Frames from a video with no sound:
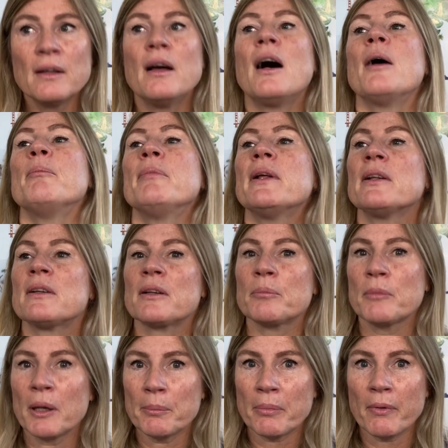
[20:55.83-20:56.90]
I'm building
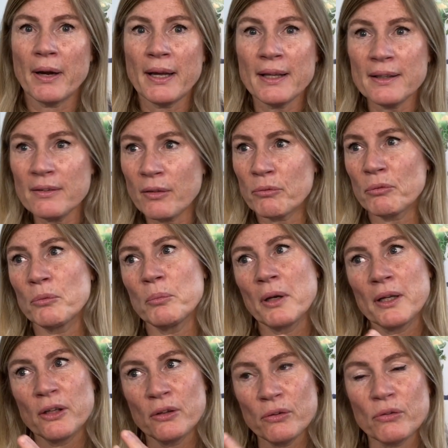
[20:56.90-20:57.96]
my brand through my
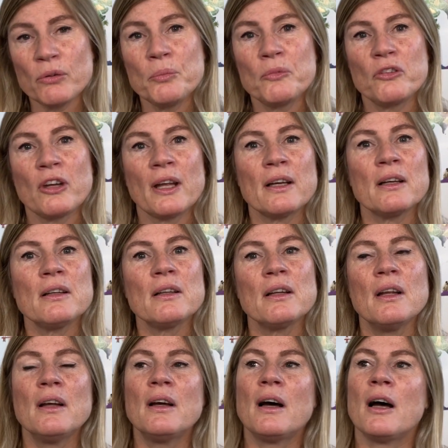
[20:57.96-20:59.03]
YouTube channel,
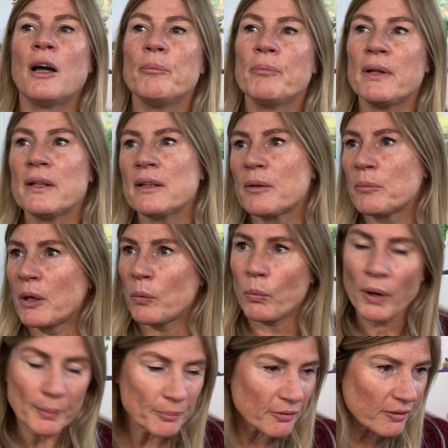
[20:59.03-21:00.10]
I'm building my
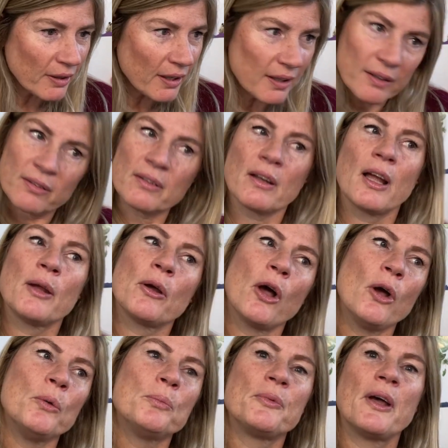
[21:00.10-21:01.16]
website, and I
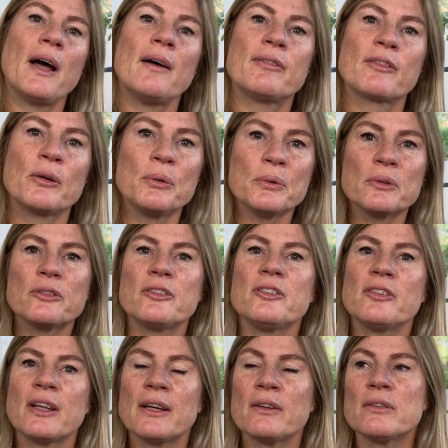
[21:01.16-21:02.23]
hope to have courses
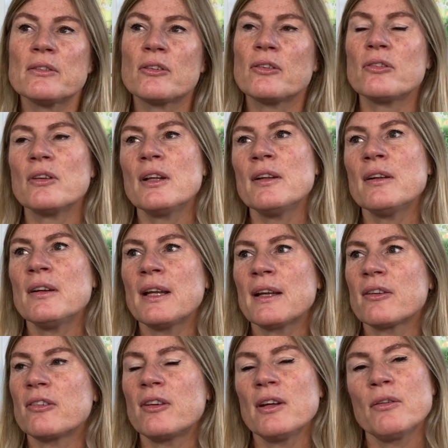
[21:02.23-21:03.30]
out in the
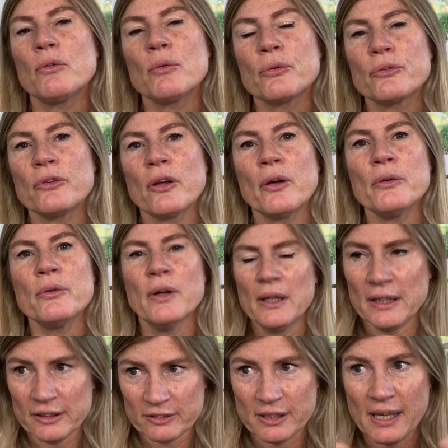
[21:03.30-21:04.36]
next year or so
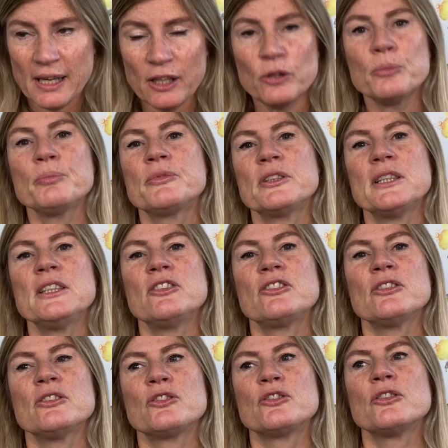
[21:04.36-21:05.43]
to help
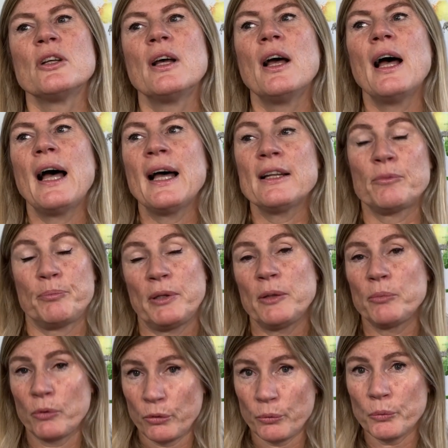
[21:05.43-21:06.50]
teachers and
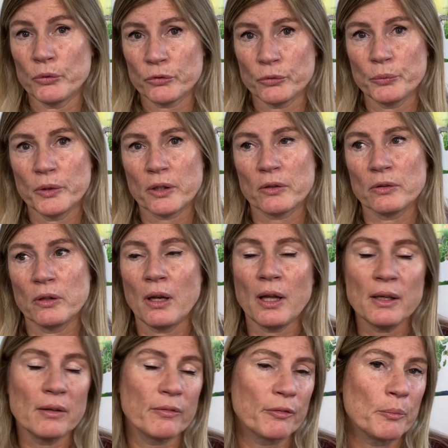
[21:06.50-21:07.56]
people who want to work online
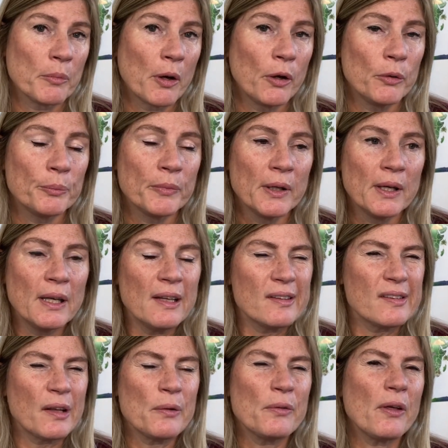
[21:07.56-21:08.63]
and from home.
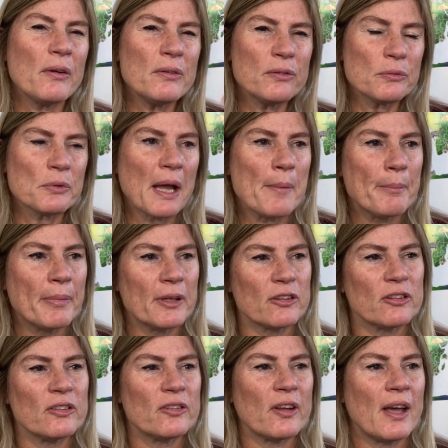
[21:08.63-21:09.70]
So those are
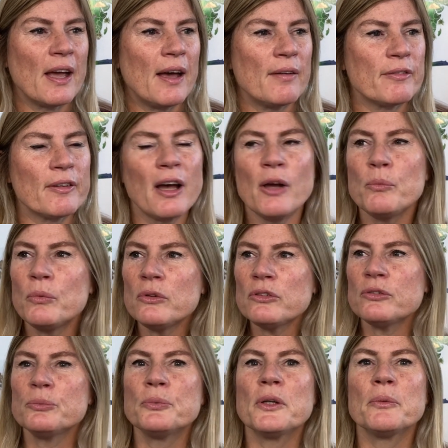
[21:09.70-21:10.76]
ambitions I have. I want
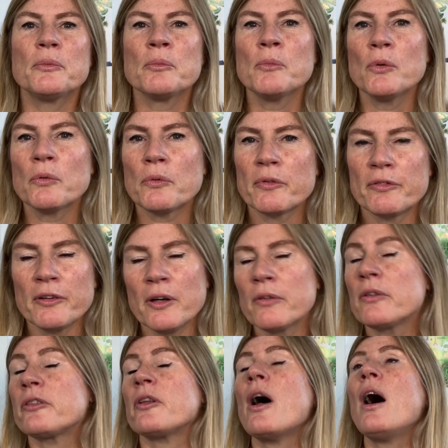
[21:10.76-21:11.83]
to work with more
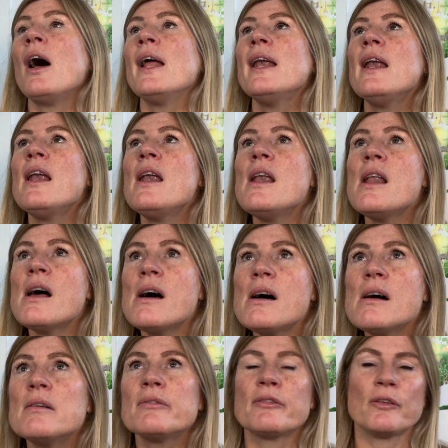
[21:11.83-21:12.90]
referrals. I
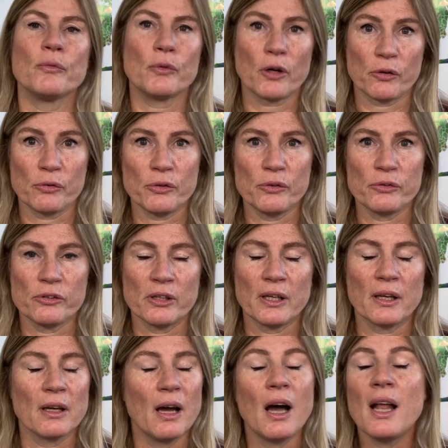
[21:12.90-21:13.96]
love recruiting.
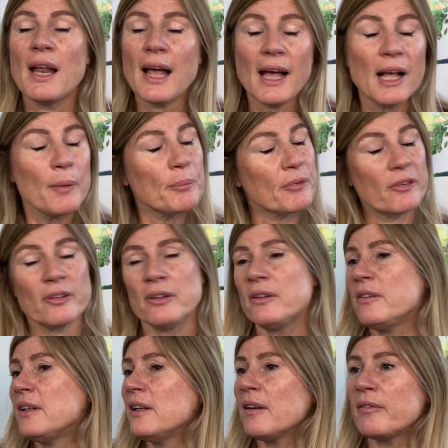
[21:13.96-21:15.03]
I
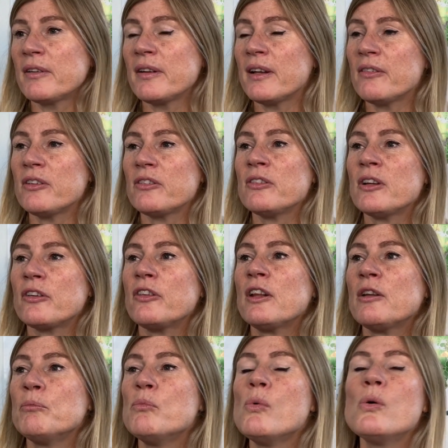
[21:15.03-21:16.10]
absolutely love it. There is
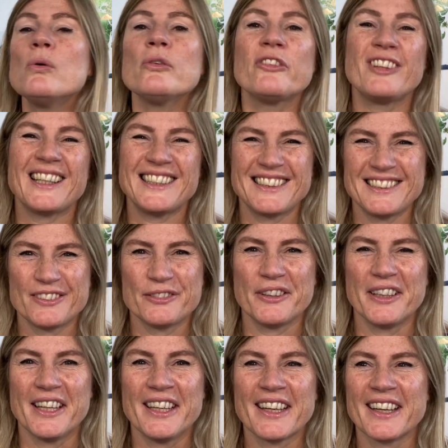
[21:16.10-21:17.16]
nothing more
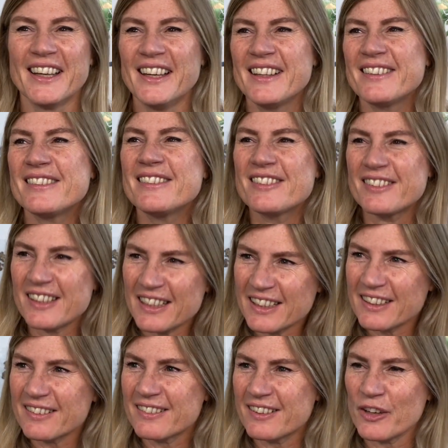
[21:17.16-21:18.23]
satisfying than
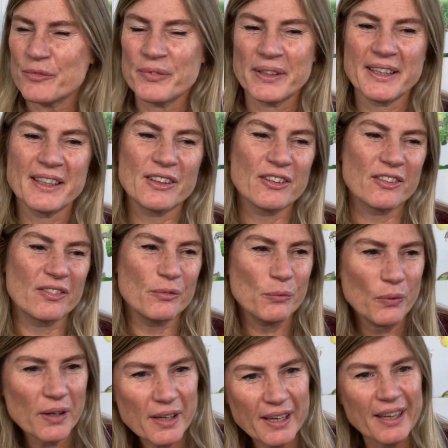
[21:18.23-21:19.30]
seeing somebody and
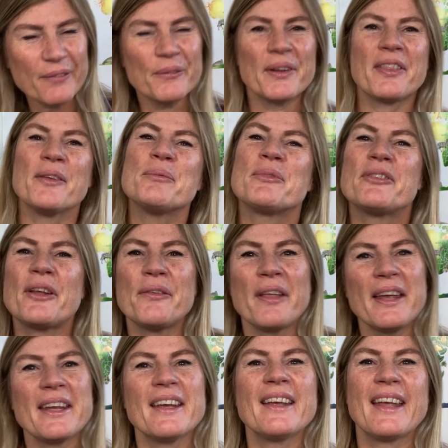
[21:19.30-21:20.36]
working with them so they
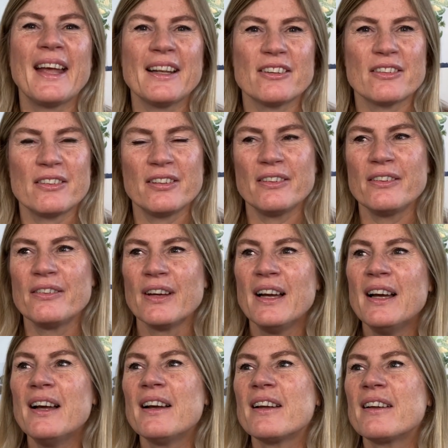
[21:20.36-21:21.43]
can get
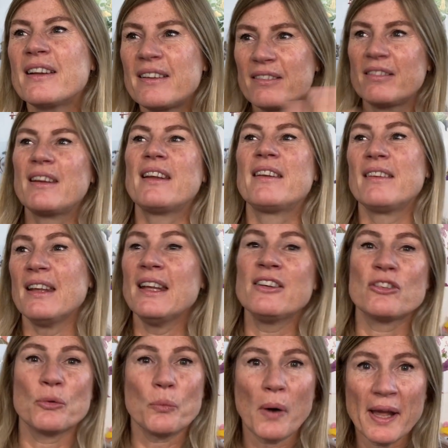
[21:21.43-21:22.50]

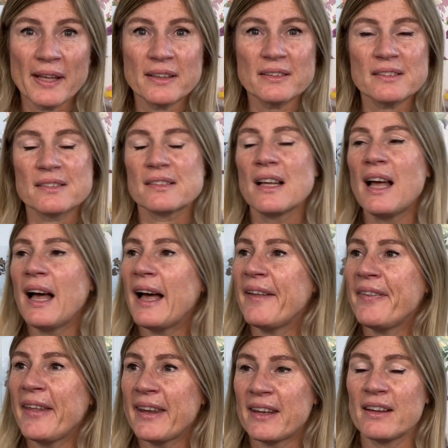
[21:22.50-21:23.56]
into Wales and
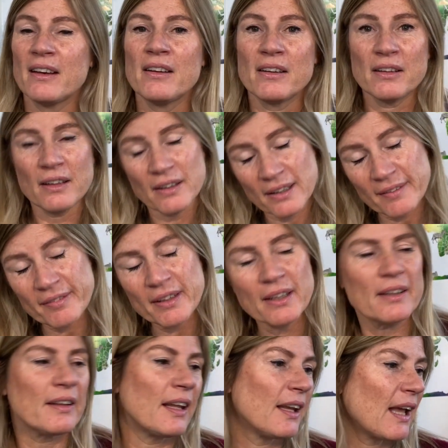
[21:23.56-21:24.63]
they can earn a living
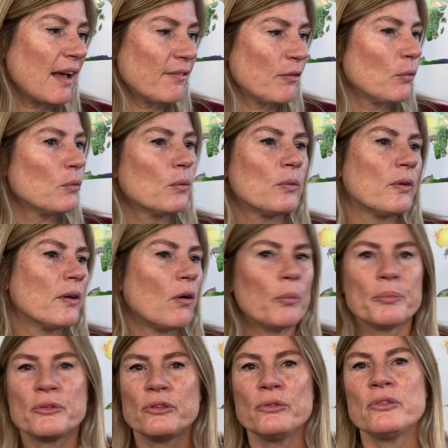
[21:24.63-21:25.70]
and they have all the
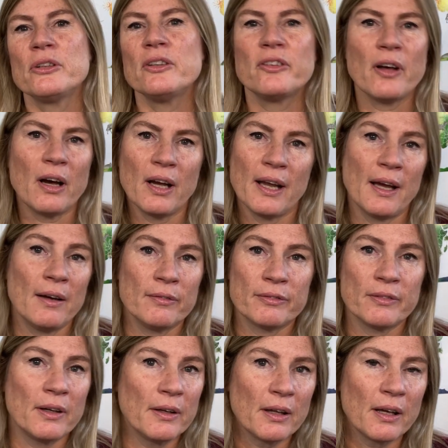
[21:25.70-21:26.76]
opportunities I have.
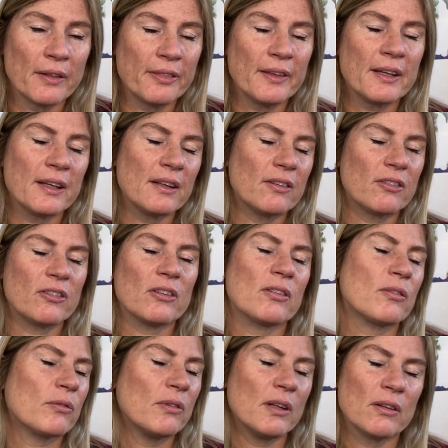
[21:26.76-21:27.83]
I think it's
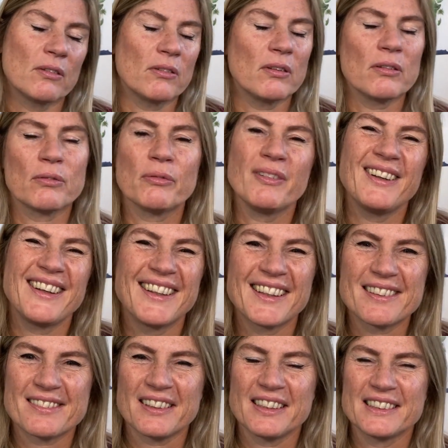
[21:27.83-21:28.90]
just really
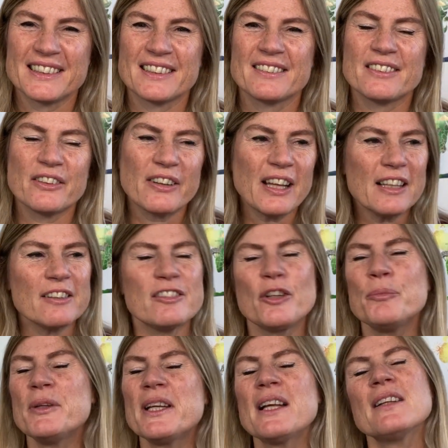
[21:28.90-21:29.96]
exciting. So that's
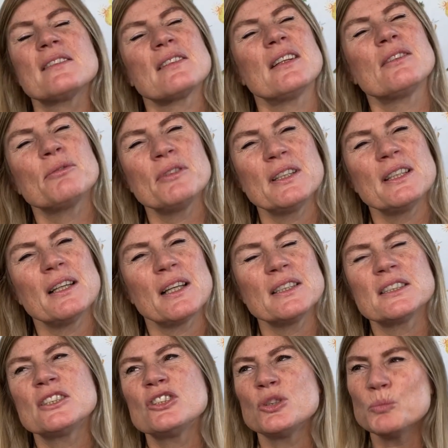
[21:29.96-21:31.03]
something else I'd really like
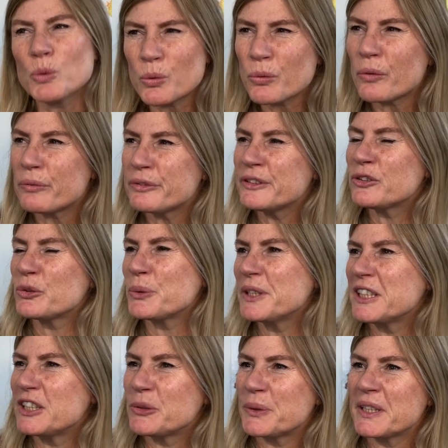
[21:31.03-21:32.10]
to do more of in
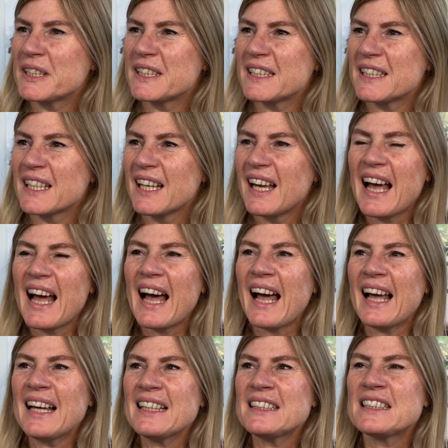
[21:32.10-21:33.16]
2020,
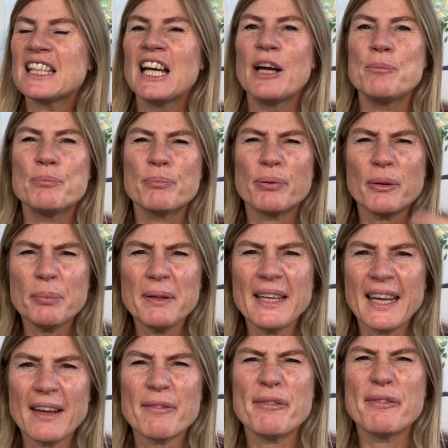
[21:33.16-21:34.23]
and probably
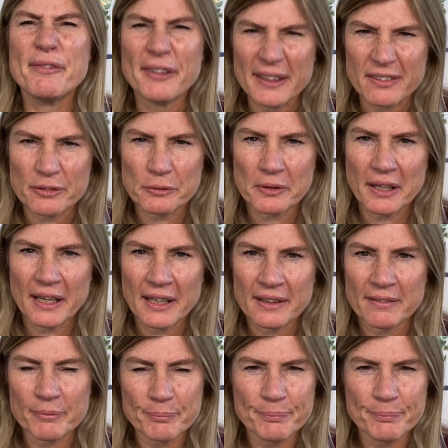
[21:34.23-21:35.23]
get fitter again.